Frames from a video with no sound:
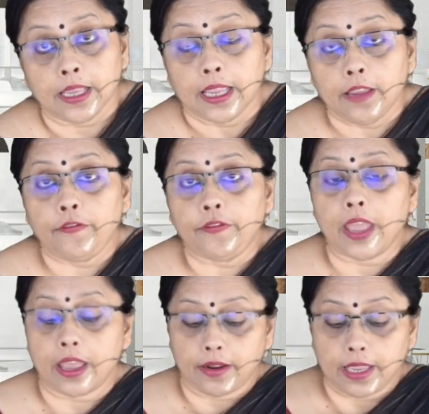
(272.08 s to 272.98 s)
If
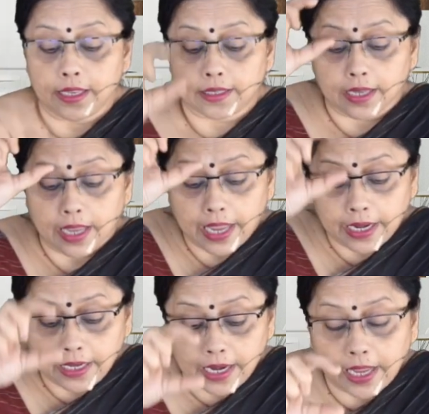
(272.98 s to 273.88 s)
there is a
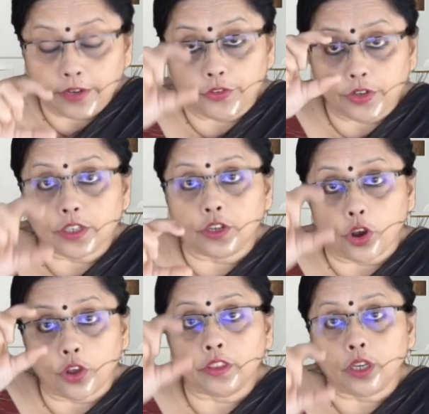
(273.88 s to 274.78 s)
headline written
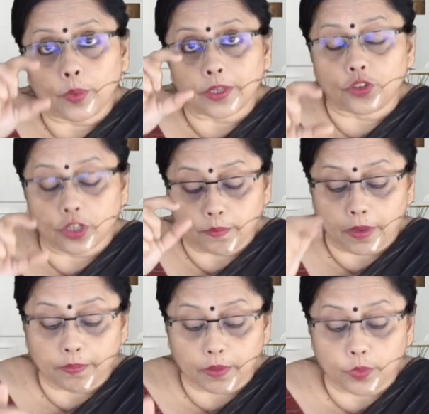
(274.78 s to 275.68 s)
on the question
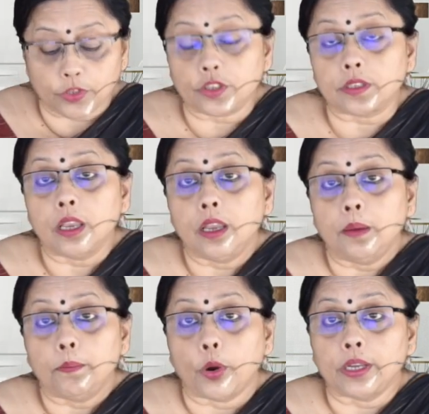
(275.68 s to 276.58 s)
paper, which is
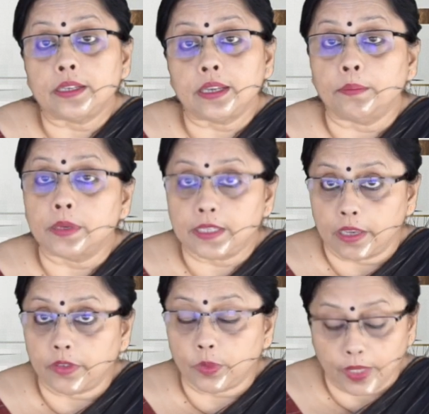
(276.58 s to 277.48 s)
point number
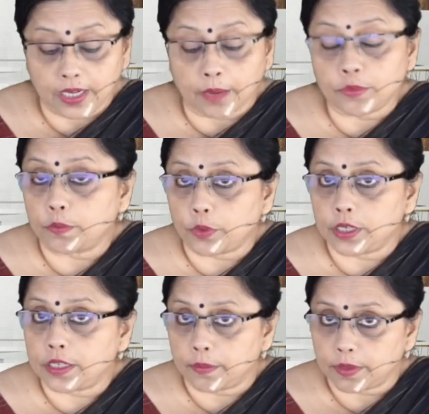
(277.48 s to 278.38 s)
7, we'll come to
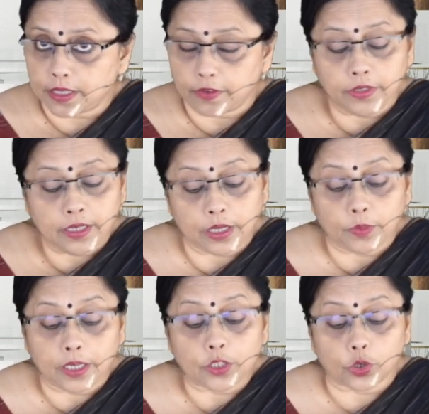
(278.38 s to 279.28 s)
point number 7 and
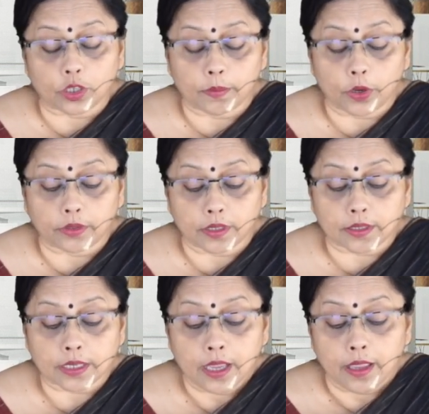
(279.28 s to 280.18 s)
we'll talk about
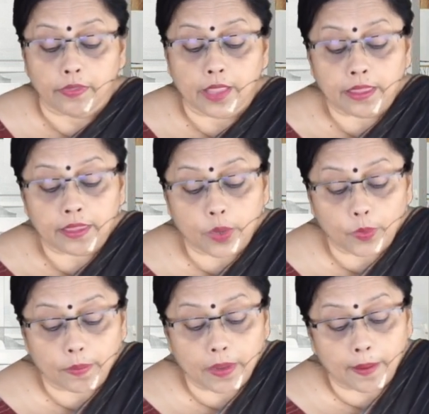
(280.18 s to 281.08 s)
this. Then there
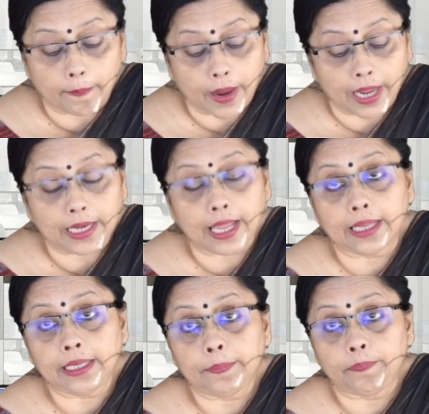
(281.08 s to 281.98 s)
will be a
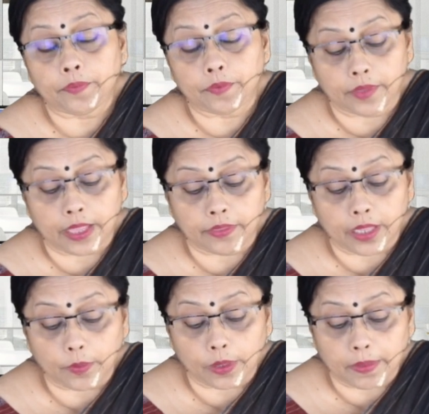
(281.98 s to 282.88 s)
byline, then
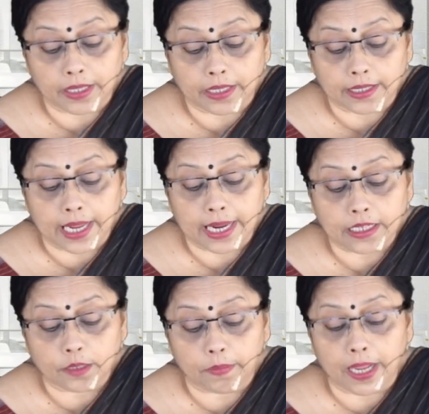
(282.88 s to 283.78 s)
there will be the
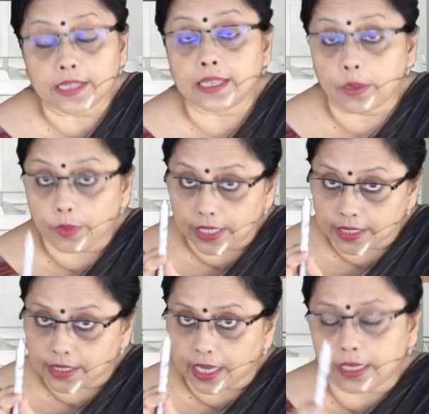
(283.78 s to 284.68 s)
date, place. I will
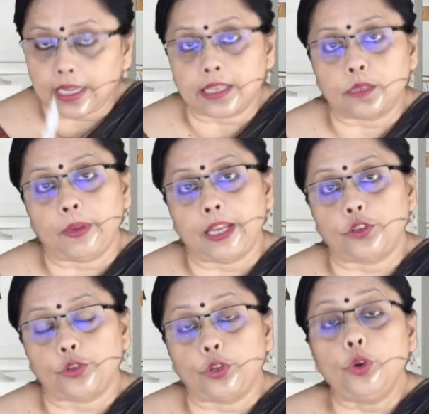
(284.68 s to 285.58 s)
exactly explain
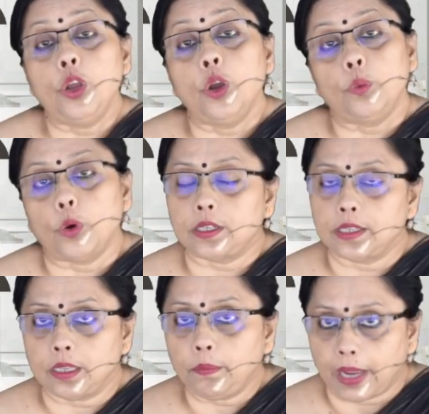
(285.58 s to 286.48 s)
to you what
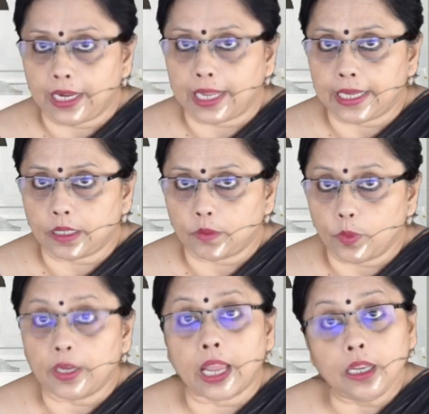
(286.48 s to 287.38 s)
is a byline
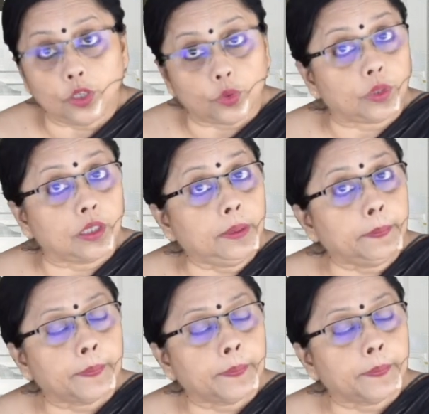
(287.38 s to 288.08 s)
when I do the